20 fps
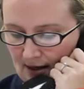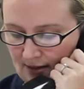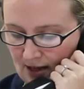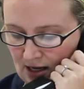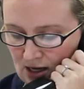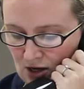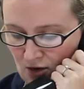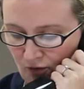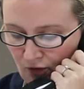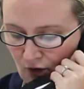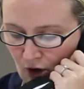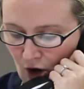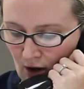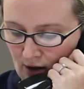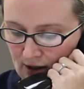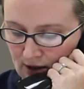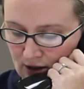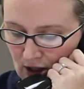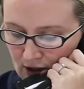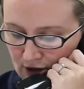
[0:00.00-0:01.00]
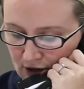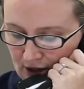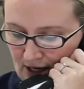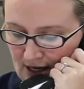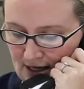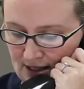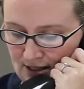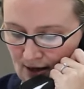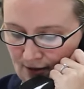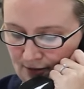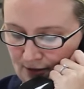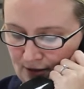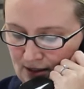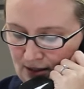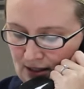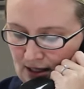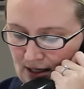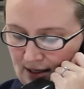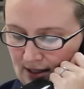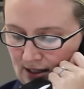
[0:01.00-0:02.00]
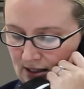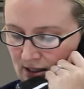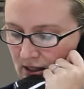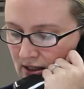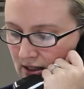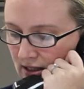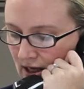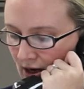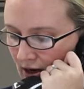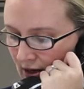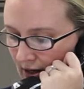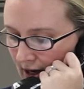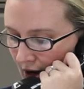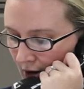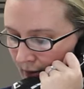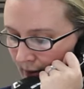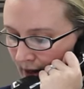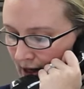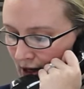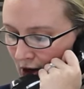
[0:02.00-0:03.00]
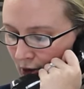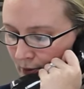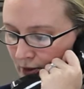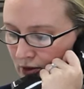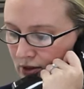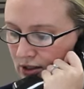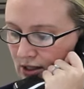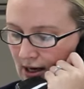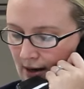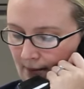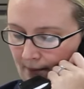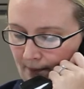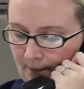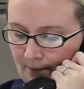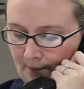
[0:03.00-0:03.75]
Thank you for calling Dr. Hayes' office. This is Taryn. How may I help you today?